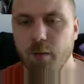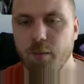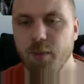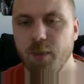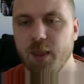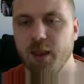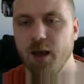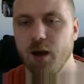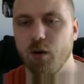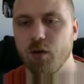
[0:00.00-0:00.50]

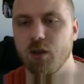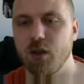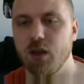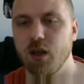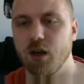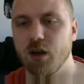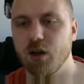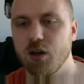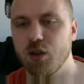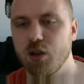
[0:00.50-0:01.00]
Now
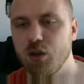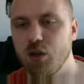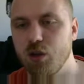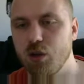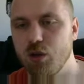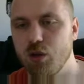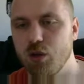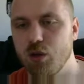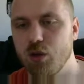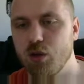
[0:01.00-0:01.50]
there are
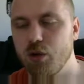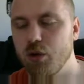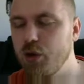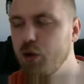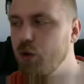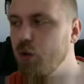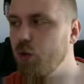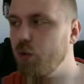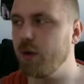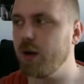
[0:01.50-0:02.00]

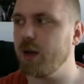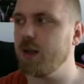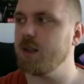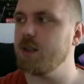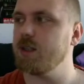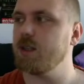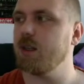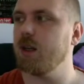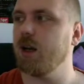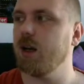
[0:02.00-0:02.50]
2
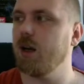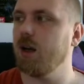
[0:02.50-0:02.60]
ways.